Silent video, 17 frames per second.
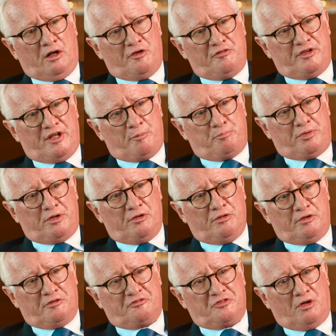over that
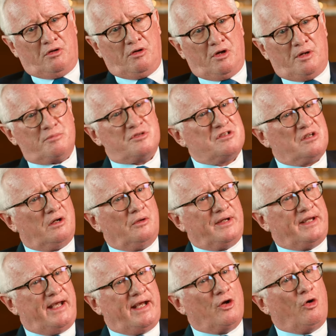period of time. So
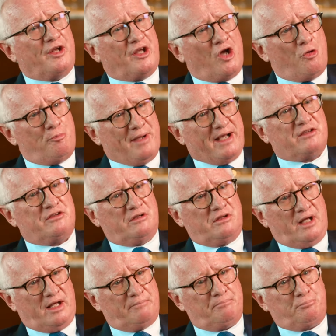again, I go back to
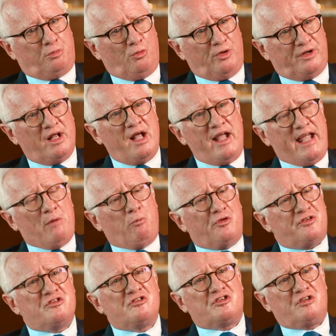that point. It
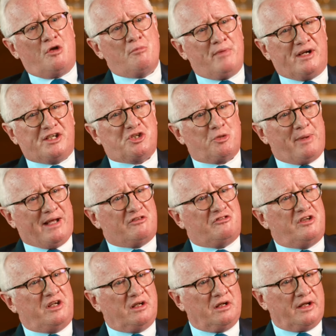wasn't so much
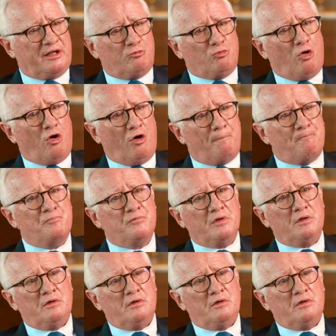about dealing, Rob,